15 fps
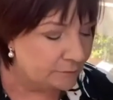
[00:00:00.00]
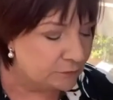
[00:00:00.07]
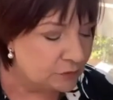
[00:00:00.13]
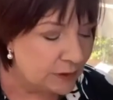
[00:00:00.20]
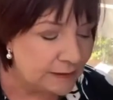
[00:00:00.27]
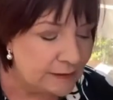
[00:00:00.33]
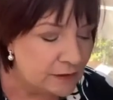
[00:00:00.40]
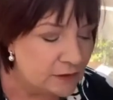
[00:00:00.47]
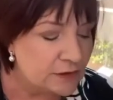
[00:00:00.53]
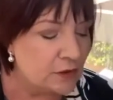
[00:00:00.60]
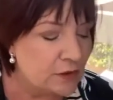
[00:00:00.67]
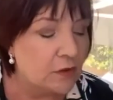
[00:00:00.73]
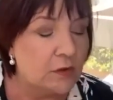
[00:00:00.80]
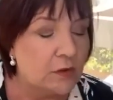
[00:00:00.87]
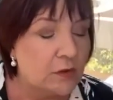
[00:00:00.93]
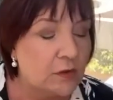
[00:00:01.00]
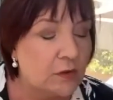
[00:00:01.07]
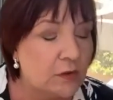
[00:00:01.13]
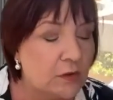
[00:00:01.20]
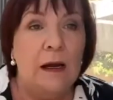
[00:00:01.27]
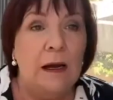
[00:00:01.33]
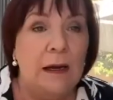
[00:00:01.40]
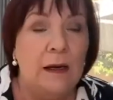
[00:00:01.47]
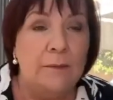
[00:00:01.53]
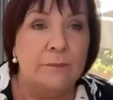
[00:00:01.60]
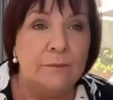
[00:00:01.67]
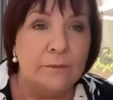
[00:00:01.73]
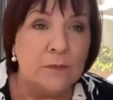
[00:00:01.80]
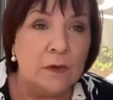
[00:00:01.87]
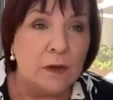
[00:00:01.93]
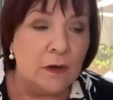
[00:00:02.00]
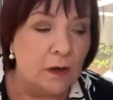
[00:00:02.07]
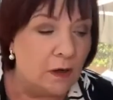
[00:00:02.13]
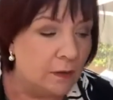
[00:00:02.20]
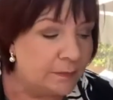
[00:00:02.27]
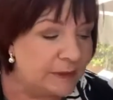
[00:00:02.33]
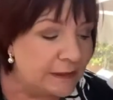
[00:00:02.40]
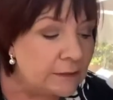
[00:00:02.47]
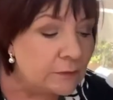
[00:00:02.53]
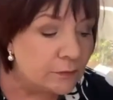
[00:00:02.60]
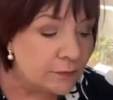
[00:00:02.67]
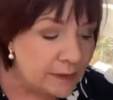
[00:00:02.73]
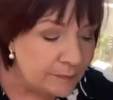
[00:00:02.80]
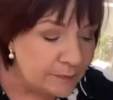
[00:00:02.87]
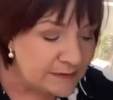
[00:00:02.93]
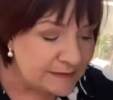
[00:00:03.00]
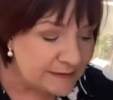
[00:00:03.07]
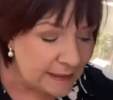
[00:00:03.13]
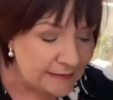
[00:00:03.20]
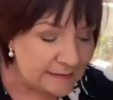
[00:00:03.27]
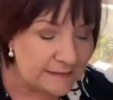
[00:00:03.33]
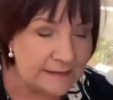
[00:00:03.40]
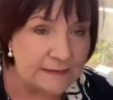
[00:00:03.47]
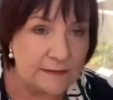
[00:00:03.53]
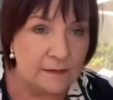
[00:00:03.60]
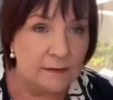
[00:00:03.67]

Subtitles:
trading stock are being repossessed